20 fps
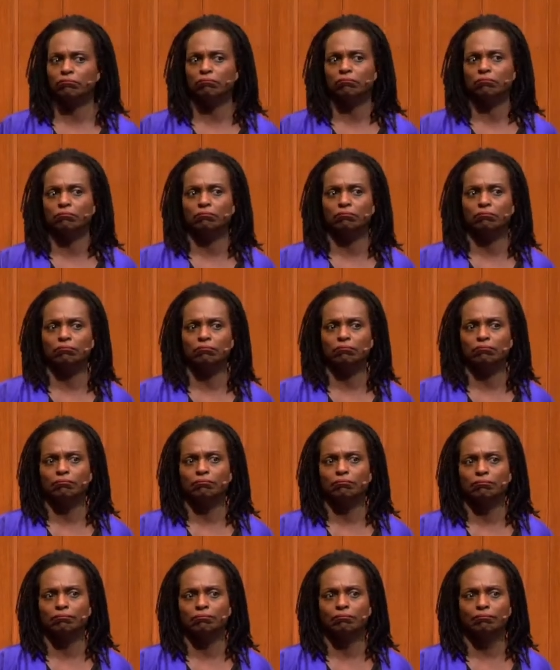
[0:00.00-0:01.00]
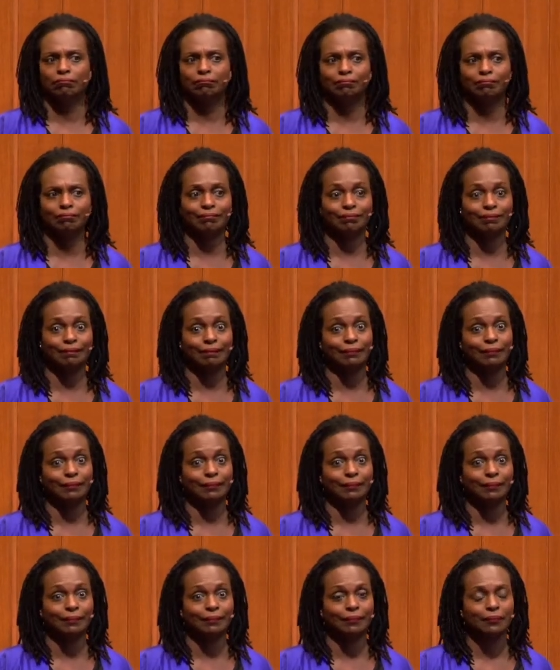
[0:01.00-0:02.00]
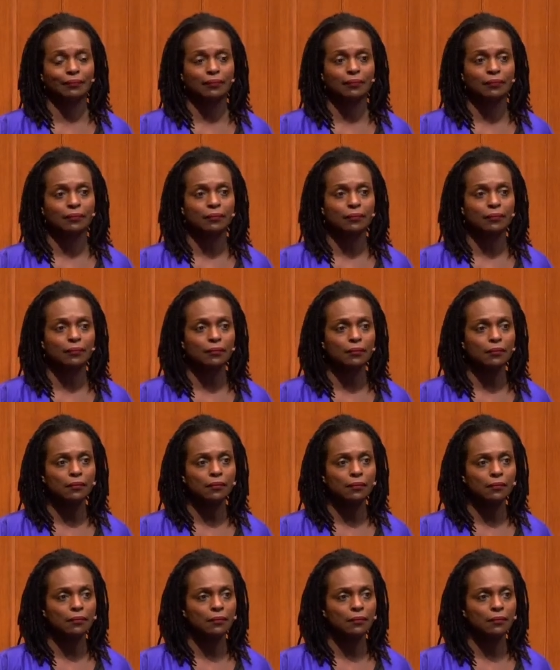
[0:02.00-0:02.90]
No one is speaking in this clip.